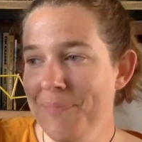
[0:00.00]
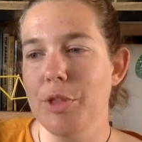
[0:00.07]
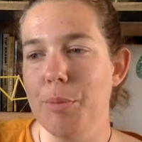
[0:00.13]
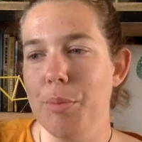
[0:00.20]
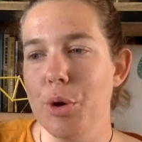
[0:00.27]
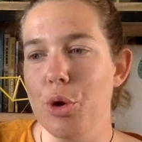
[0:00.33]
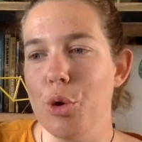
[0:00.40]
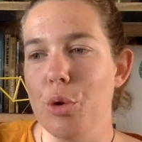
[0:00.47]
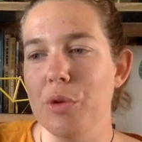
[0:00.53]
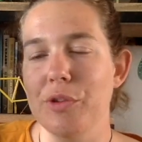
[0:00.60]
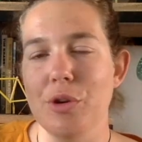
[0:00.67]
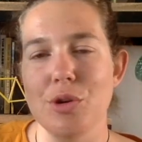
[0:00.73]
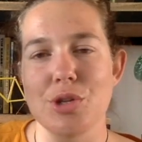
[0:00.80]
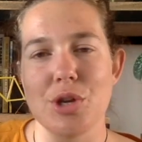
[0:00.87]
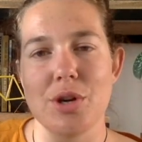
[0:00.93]
The book
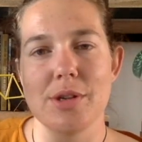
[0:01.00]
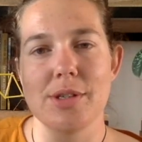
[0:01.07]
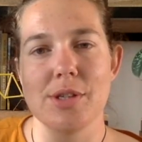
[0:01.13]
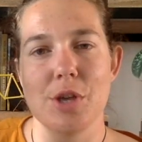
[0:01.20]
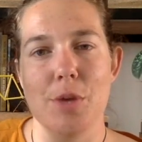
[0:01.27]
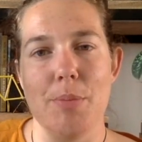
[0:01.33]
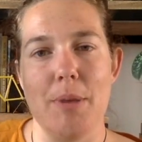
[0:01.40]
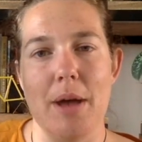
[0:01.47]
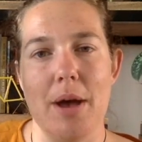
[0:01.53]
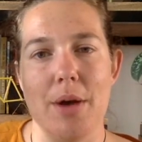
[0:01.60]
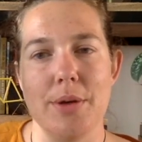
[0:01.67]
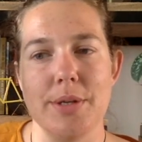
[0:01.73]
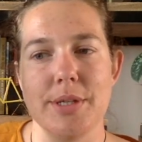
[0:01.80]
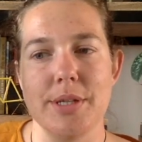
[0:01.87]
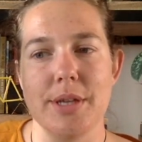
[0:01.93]
also talks
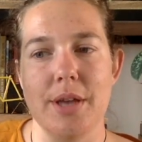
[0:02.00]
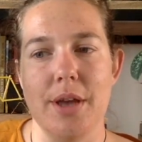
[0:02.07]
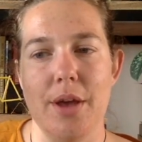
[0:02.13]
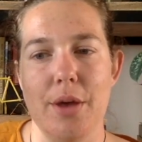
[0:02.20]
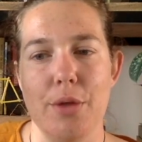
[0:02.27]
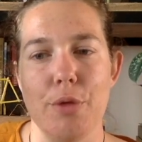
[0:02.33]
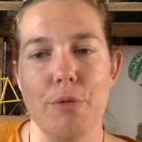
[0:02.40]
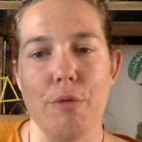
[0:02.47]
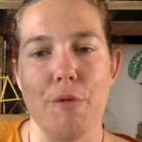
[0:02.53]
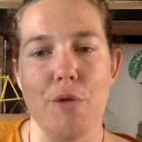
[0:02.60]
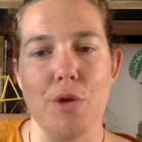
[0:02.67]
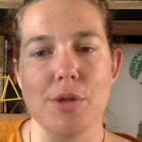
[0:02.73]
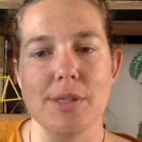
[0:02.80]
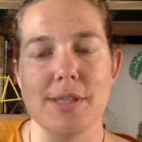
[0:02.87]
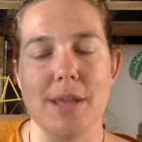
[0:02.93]
about uh, the
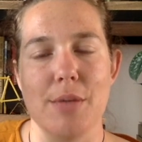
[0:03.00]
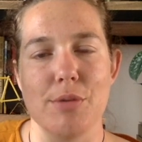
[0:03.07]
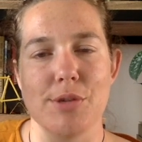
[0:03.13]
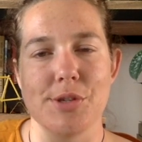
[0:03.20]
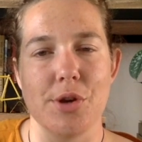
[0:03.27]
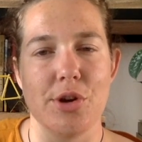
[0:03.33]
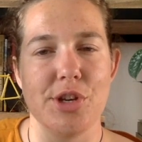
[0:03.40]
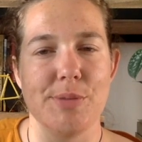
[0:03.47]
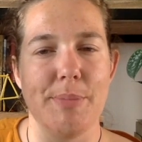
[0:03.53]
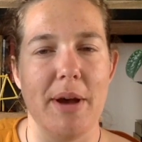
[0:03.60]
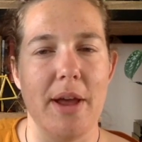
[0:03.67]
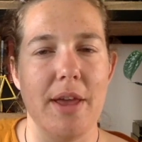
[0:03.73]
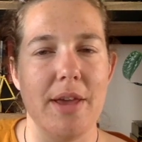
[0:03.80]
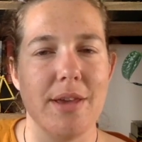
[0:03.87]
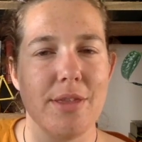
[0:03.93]
revolts that were started
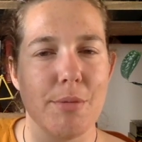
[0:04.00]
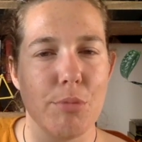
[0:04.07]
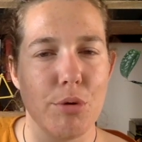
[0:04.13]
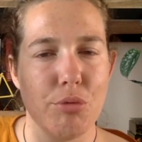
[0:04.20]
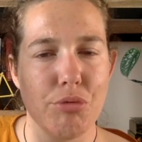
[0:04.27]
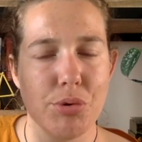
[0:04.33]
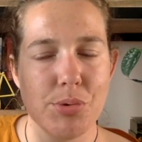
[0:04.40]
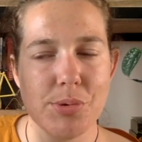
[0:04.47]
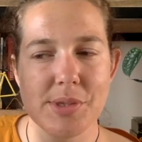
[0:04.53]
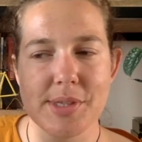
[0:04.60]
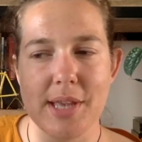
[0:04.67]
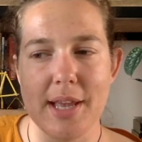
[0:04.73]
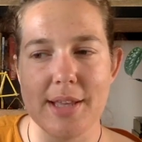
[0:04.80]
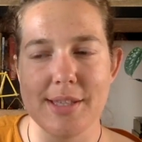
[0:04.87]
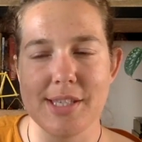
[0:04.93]
by the Maroons
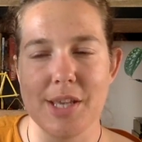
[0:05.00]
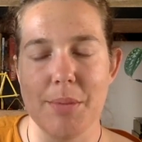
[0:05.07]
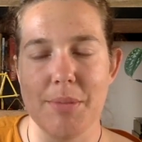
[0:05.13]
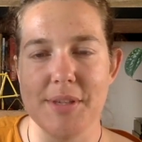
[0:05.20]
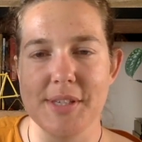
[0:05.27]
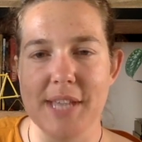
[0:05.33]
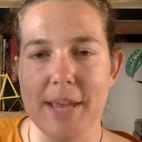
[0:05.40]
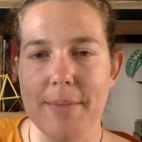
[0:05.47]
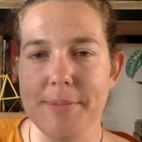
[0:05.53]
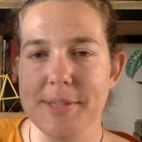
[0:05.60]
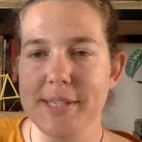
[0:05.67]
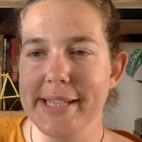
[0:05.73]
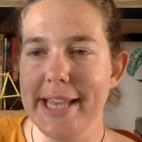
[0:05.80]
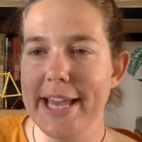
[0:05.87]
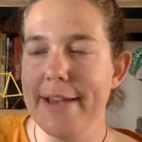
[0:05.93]
and some escaped
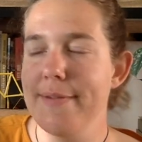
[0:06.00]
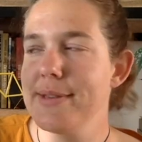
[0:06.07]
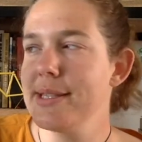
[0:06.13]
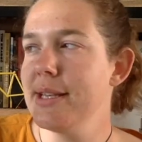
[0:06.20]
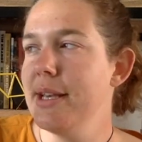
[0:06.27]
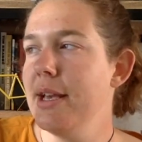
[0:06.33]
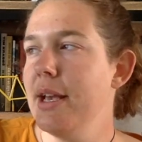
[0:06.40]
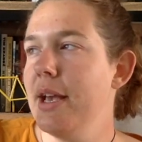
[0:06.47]
slaves.